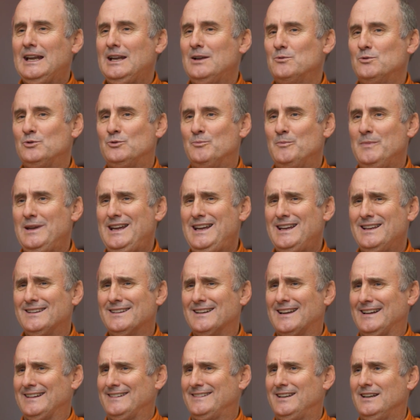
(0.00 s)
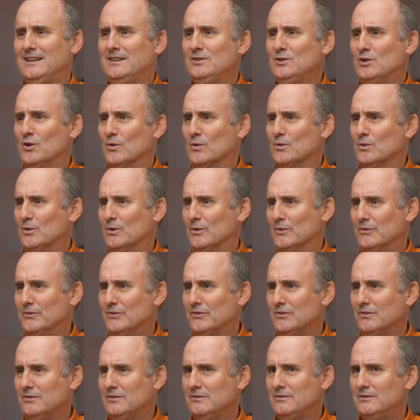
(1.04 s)
And it was me and like 10
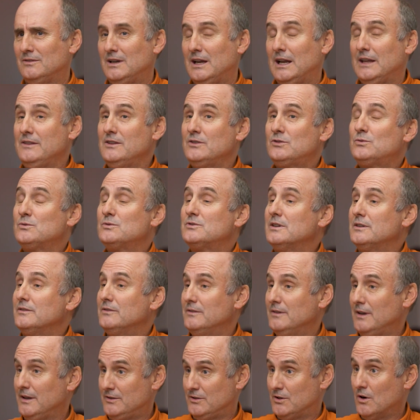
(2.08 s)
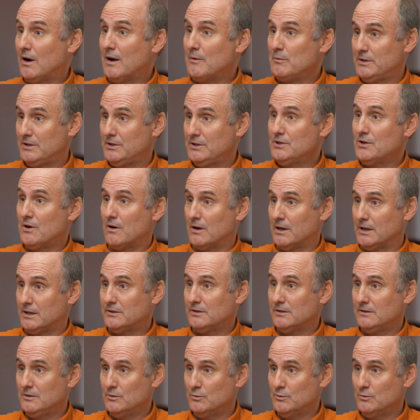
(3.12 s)
girls. And this was I went to Darlington